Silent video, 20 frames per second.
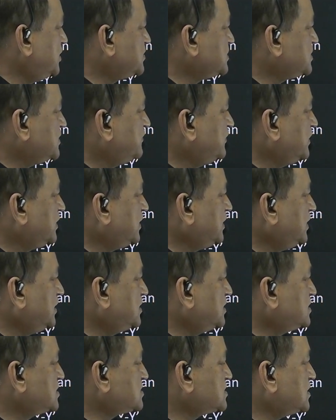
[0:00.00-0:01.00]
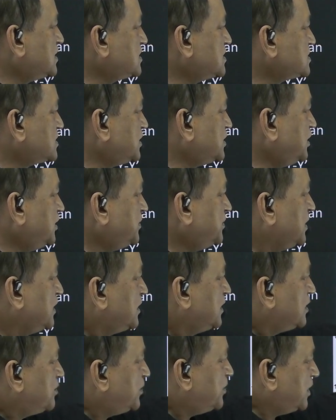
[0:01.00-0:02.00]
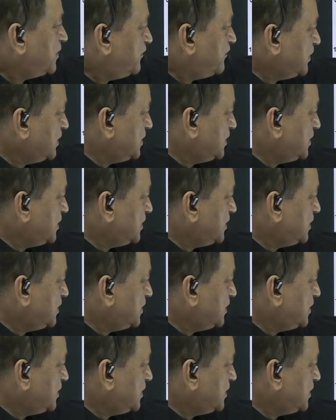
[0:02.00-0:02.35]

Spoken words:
somewhere here it starts creep, but with